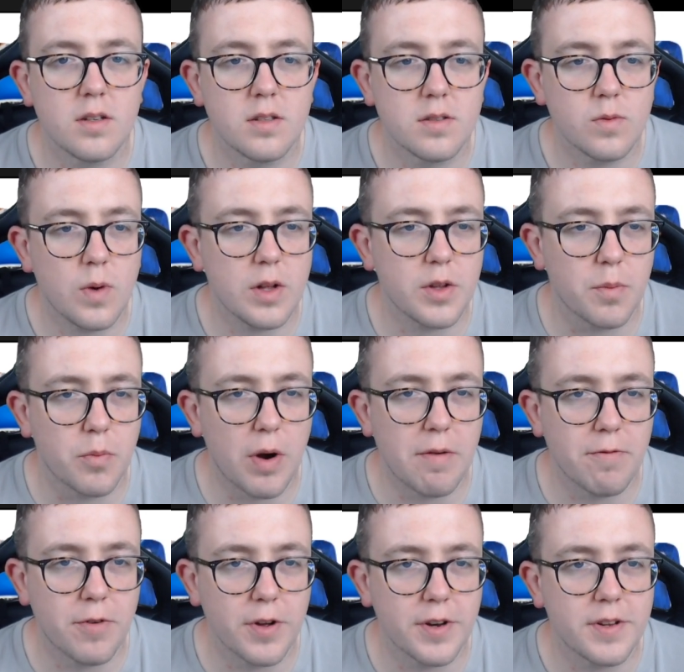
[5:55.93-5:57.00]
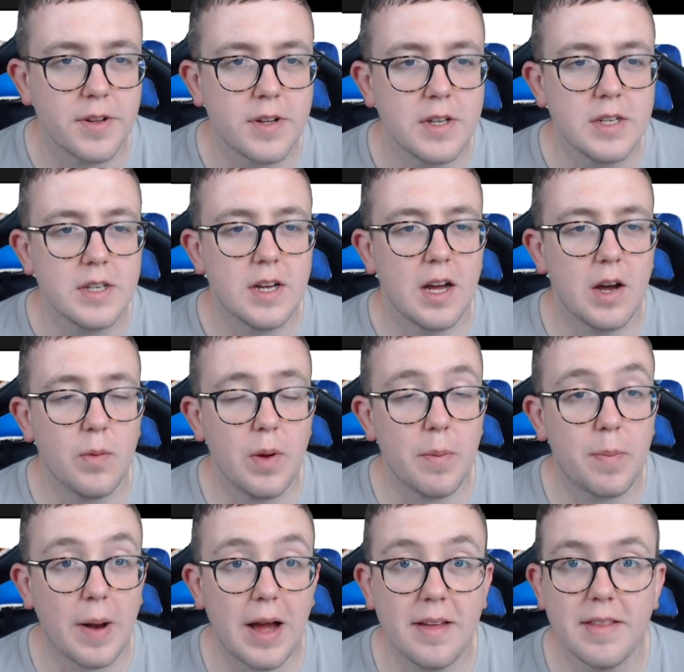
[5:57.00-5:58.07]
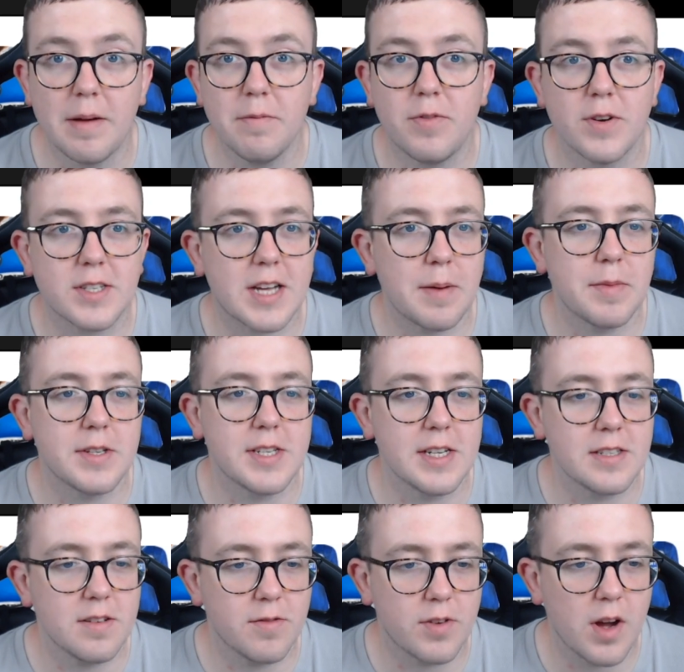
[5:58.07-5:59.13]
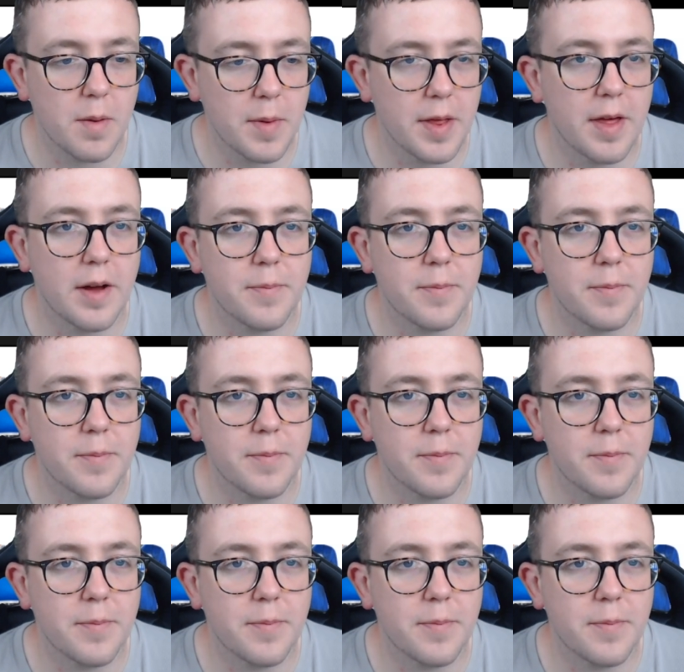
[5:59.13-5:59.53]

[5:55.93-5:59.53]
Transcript: Well done, Brentford. We're playing them first game of the season. I forgot about that.